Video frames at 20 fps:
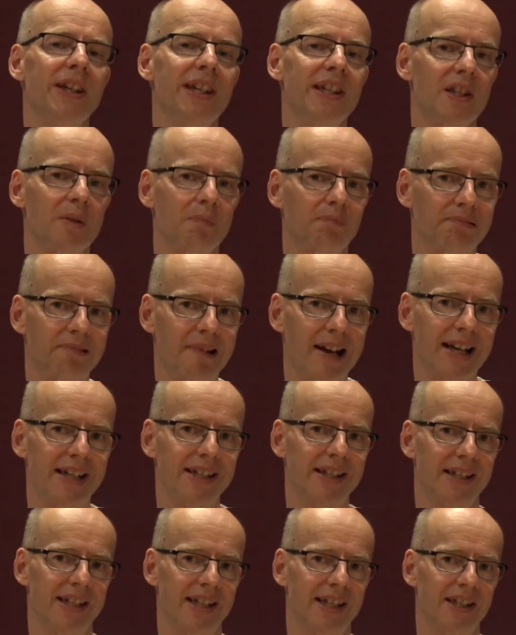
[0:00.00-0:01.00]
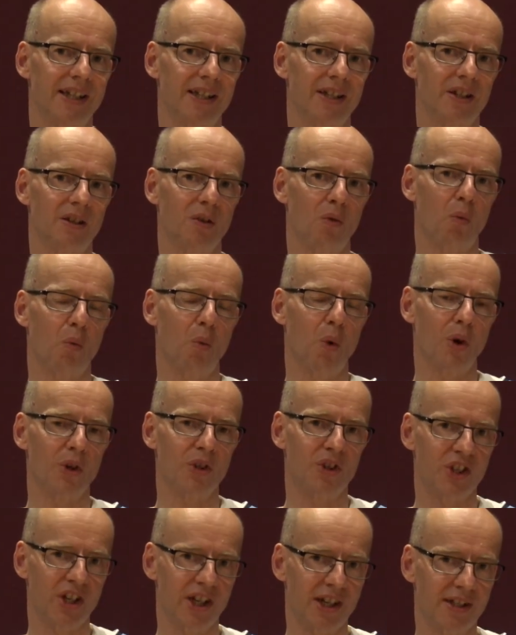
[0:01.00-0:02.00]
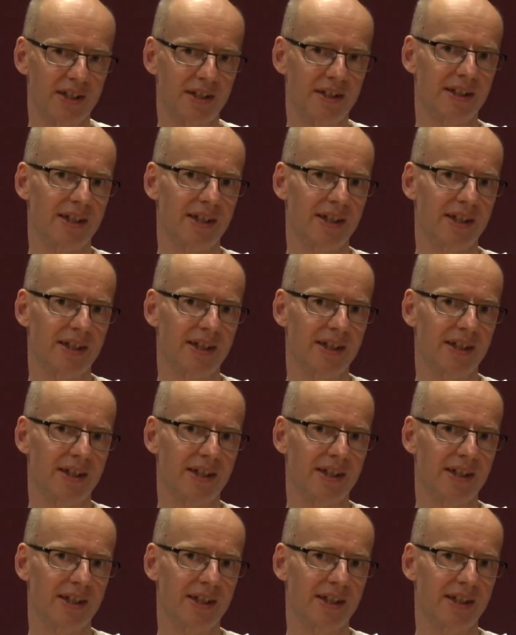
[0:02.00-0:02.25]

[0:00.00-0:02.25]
into practice what Jesus